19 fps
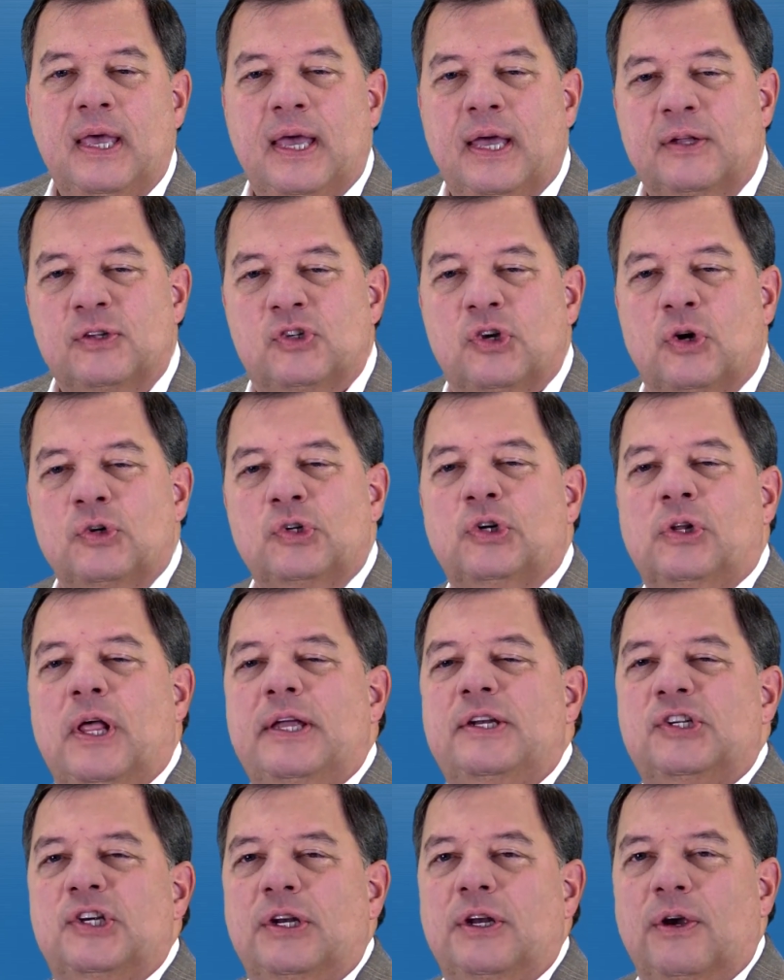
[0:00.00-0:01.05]
And social
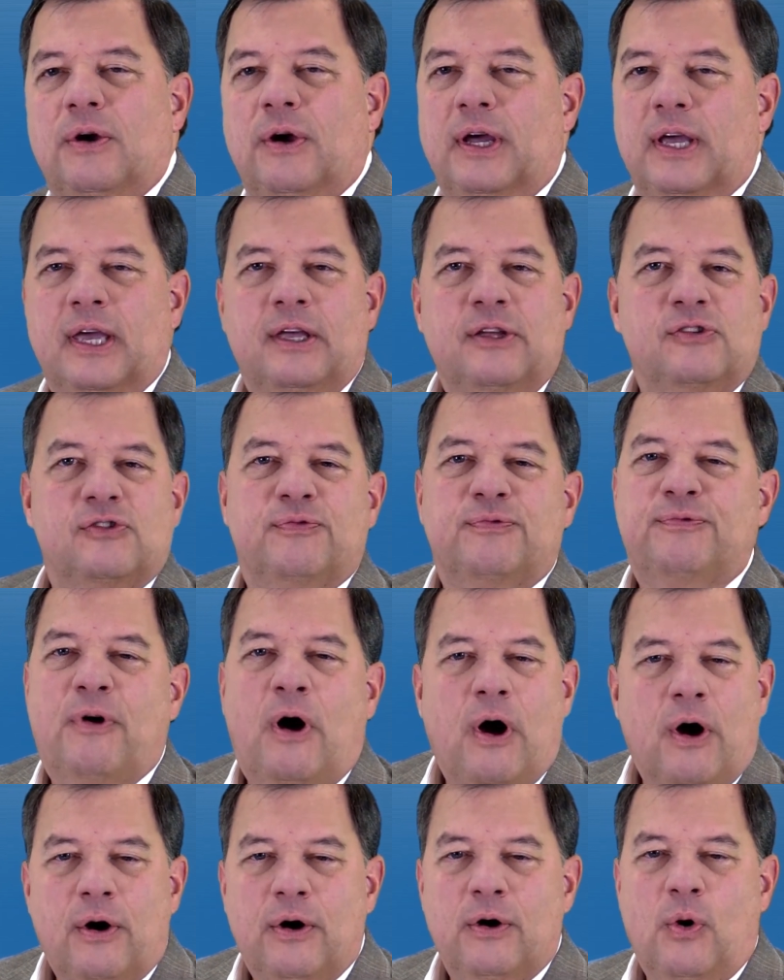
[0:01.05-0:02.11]
engineering is
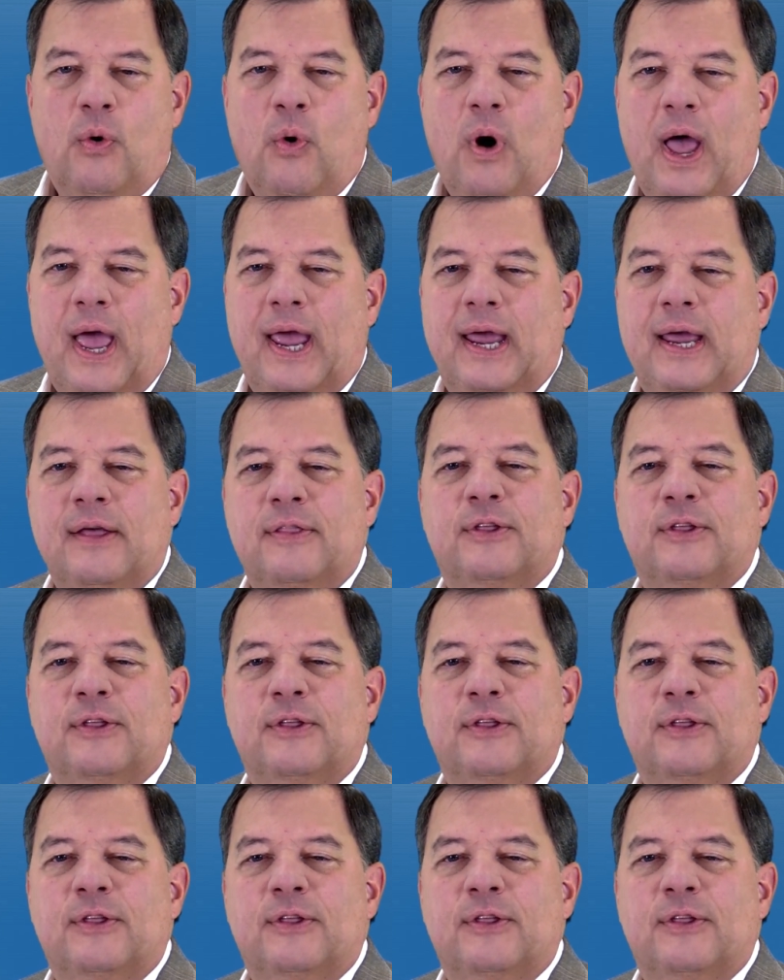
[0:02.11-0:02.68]
far and away